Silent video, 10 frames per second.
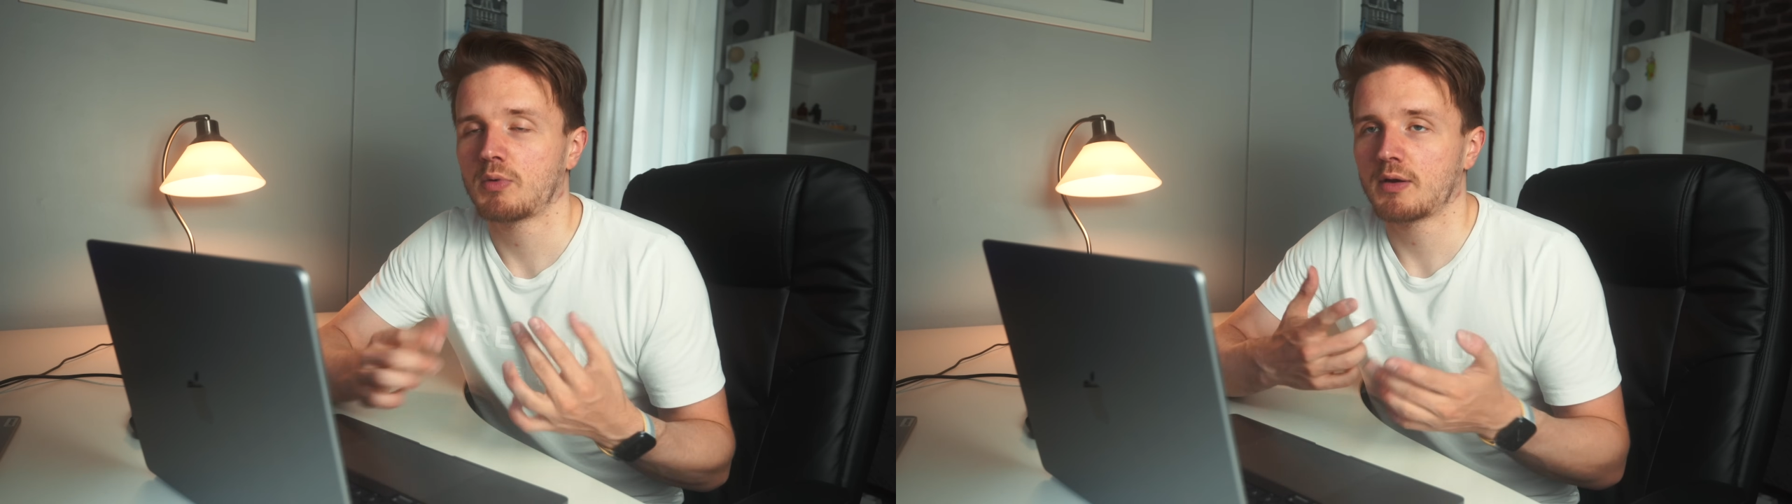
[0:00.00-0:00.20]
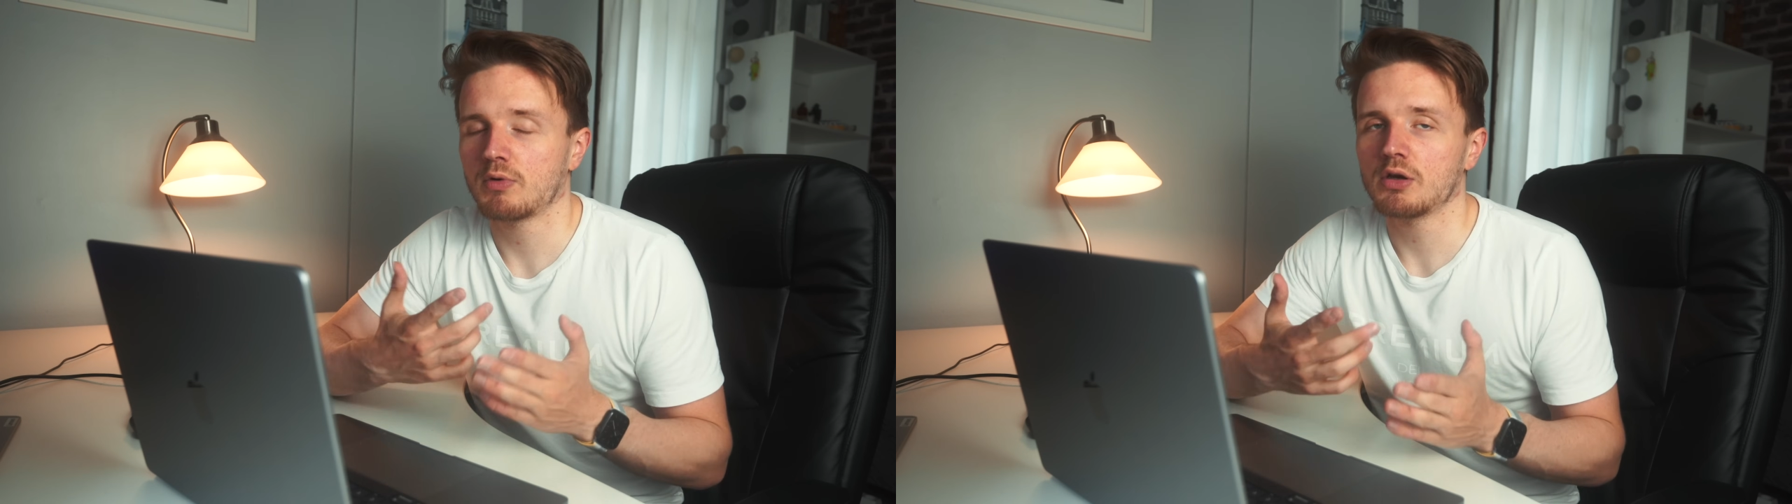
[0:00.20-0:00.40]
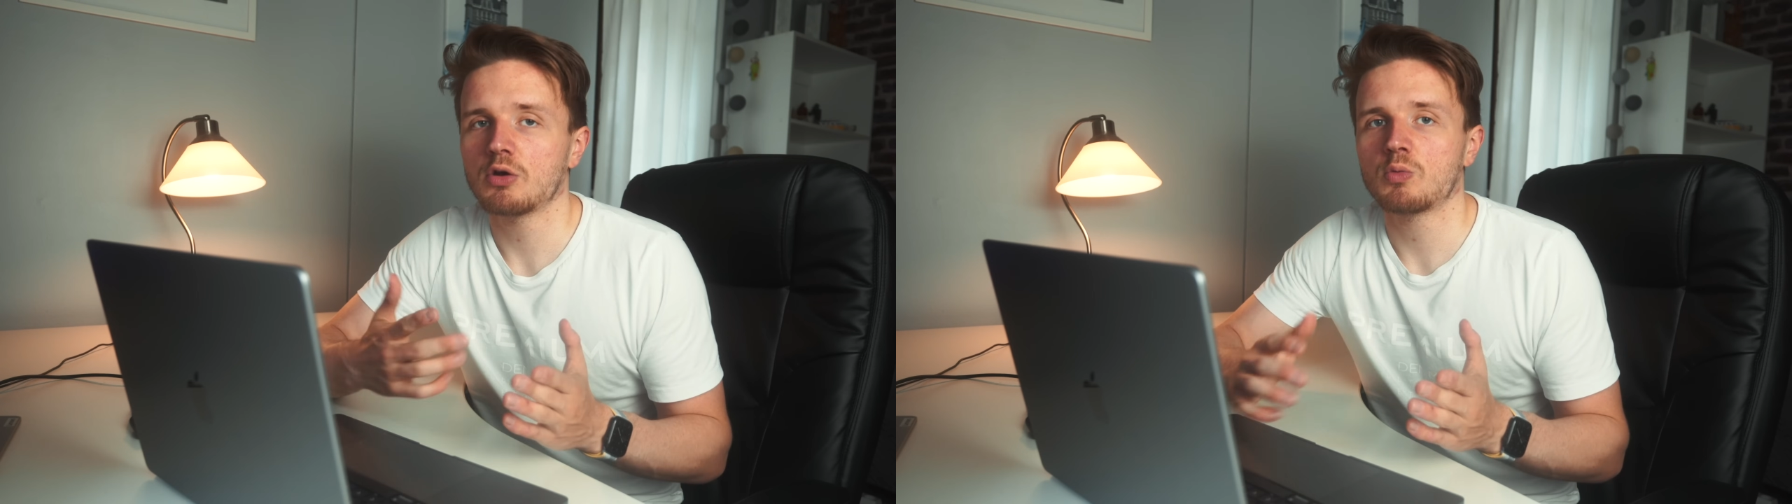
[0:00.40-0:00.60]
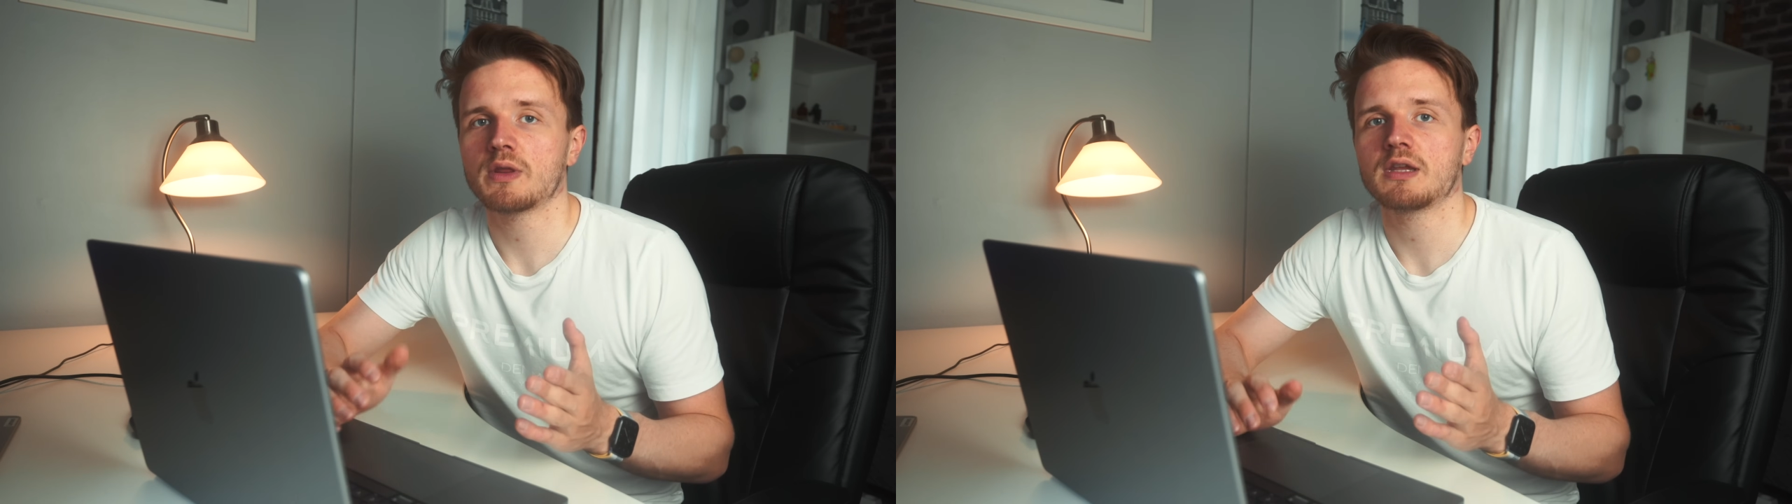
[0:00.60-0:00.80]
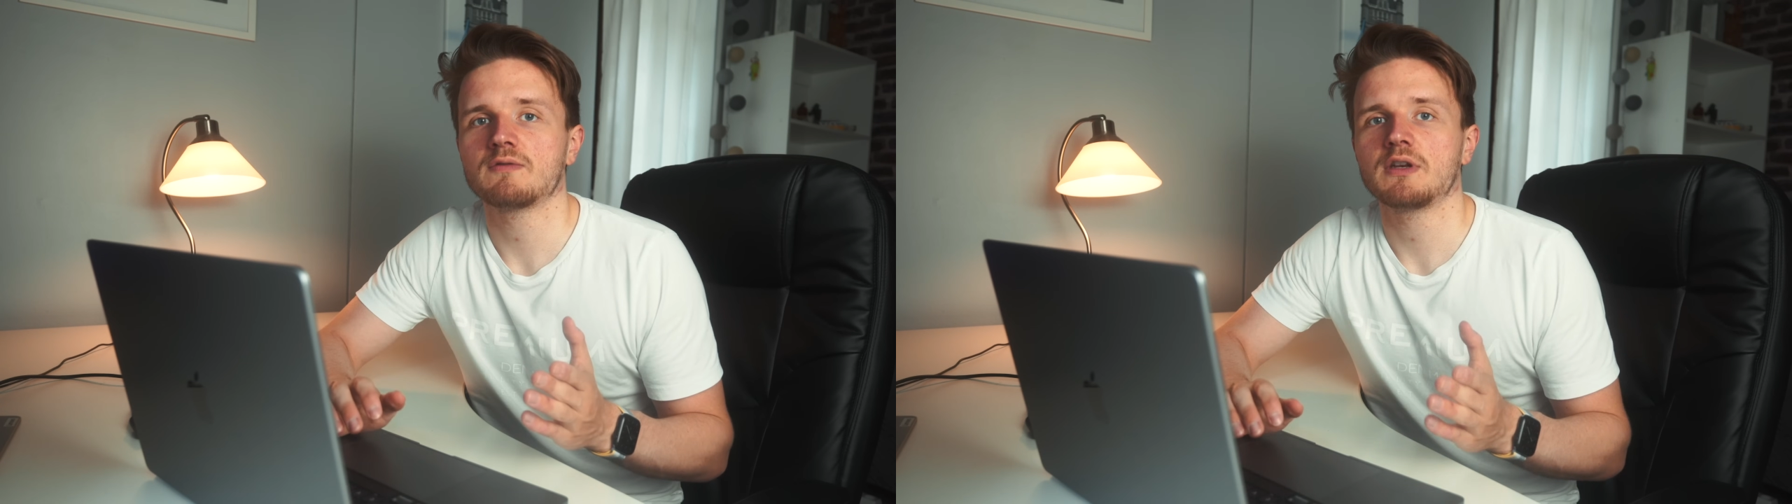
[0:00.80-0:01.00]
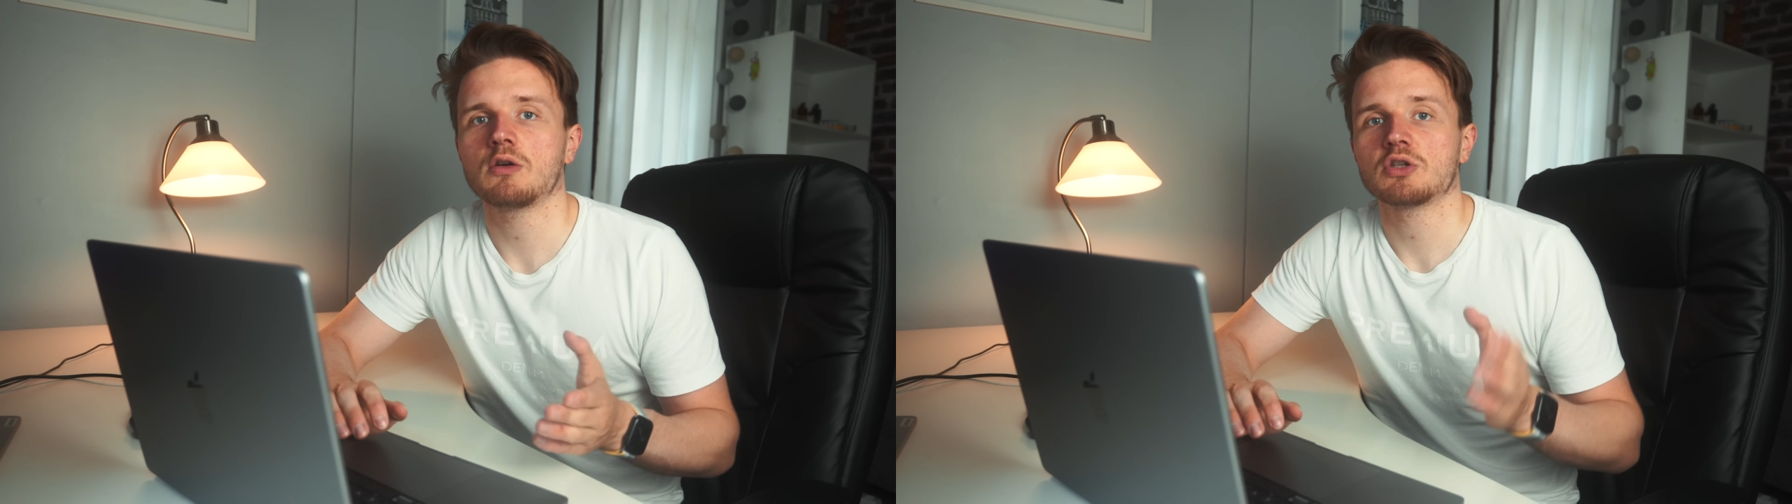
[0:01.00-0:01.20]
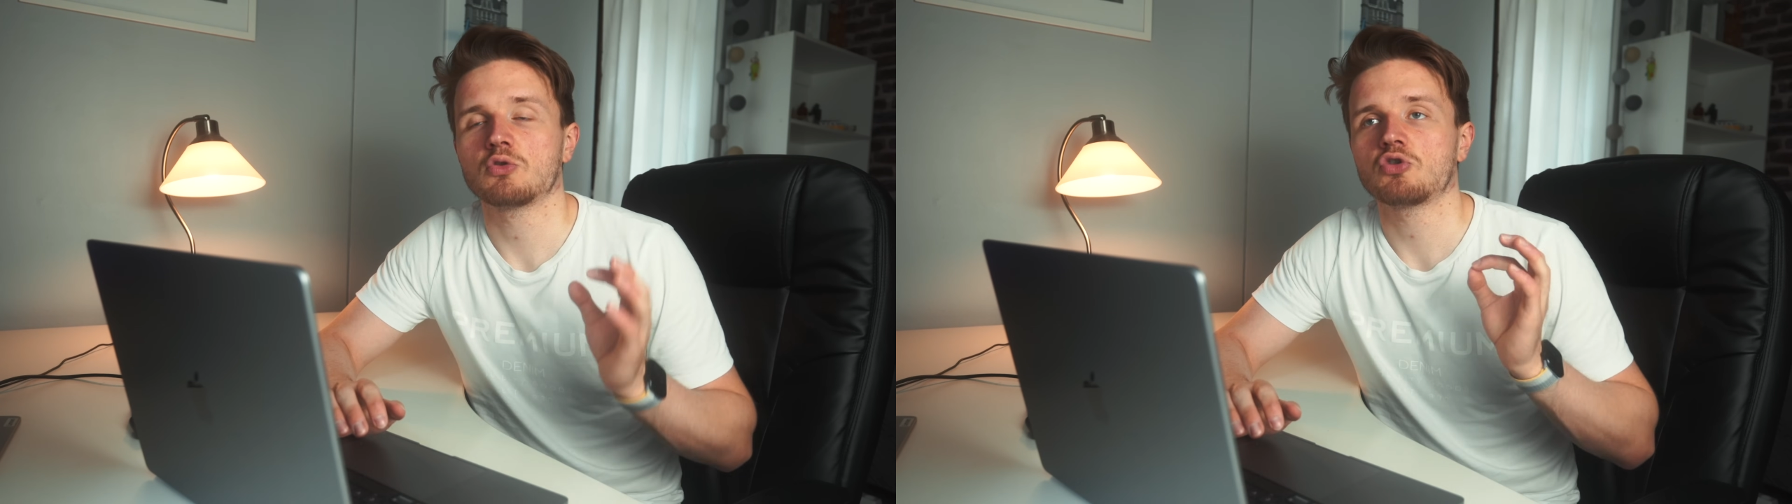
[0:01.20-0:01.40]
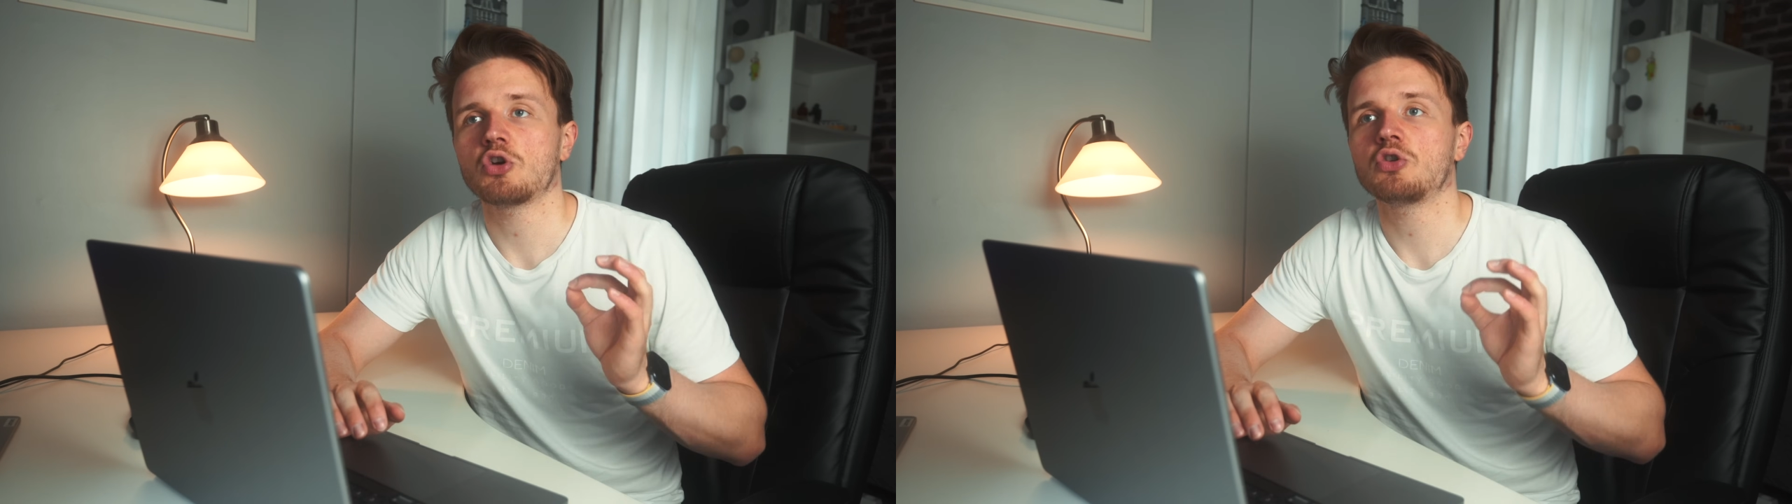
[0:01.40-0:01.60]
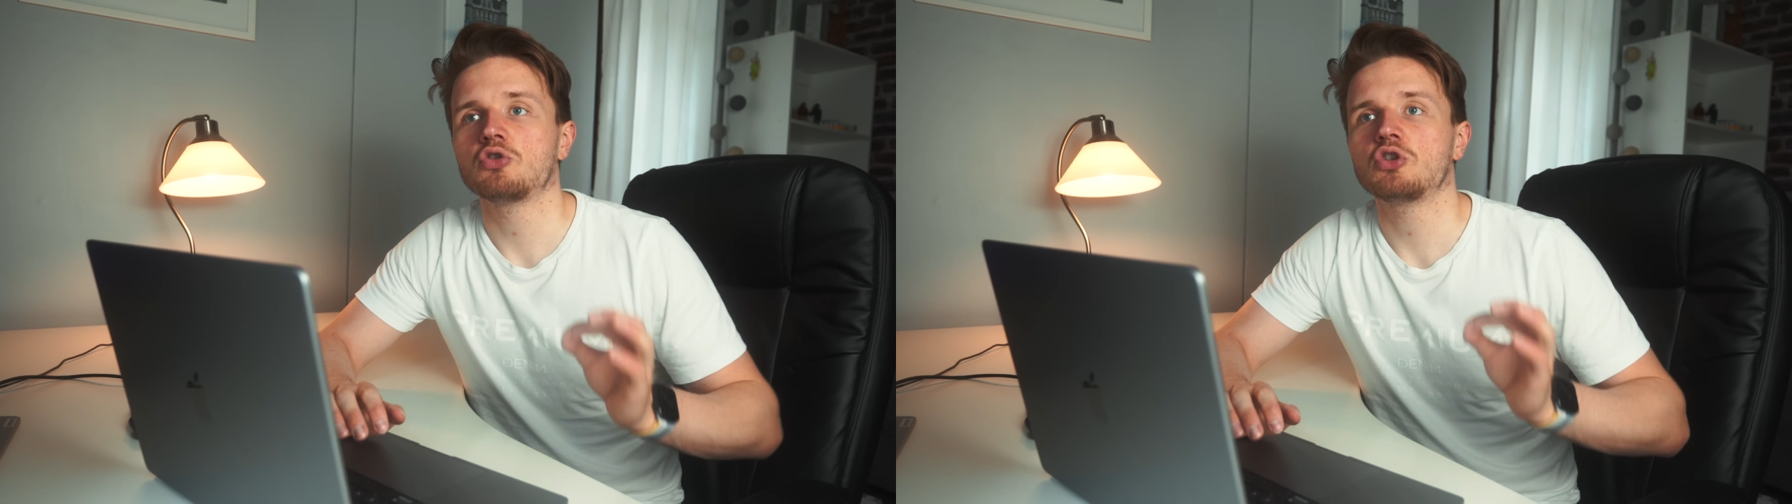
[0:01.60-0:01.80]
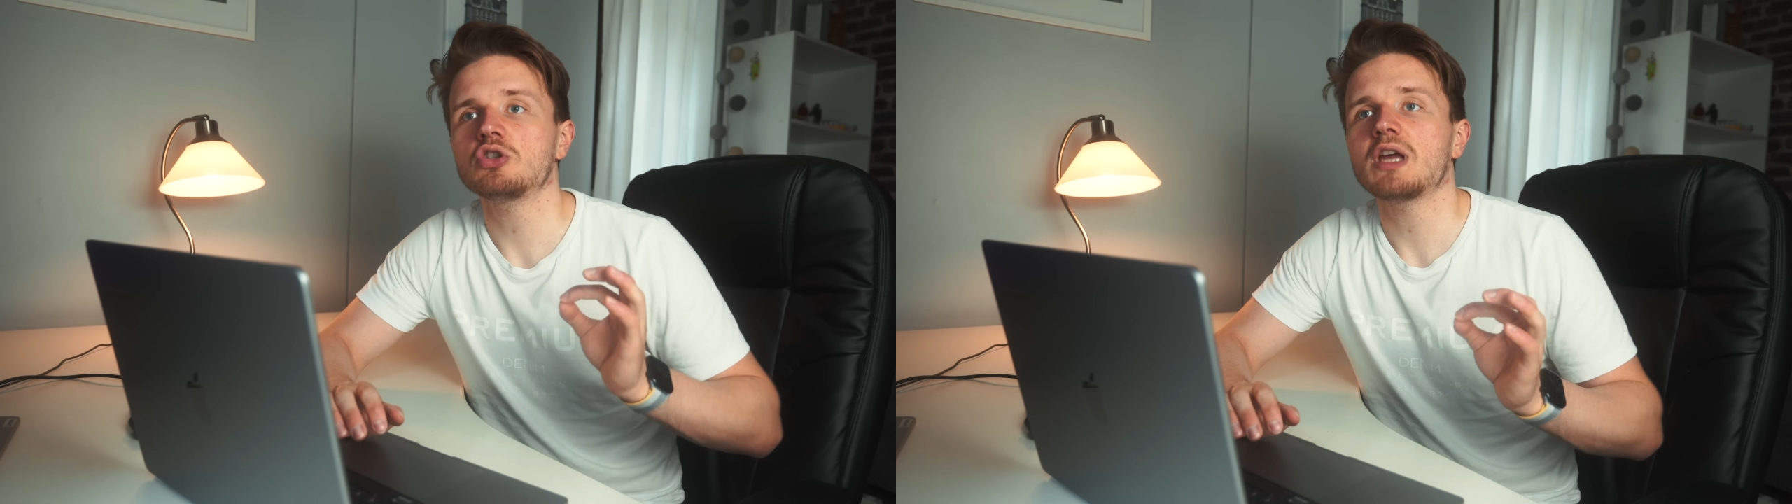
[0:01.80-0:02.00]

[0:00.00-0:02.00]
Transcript: my real goal with this video is to show you just